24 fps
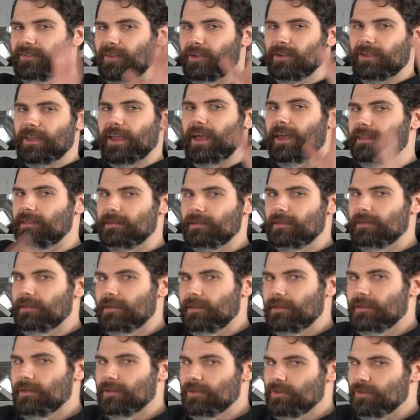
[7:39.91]
Okay,
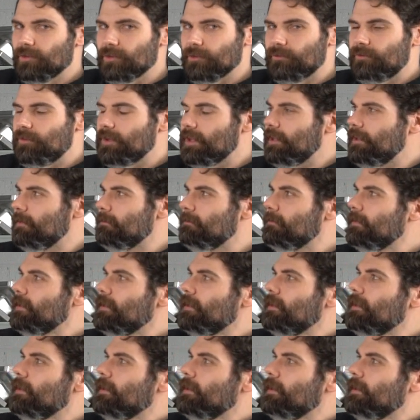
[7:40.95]
good for him.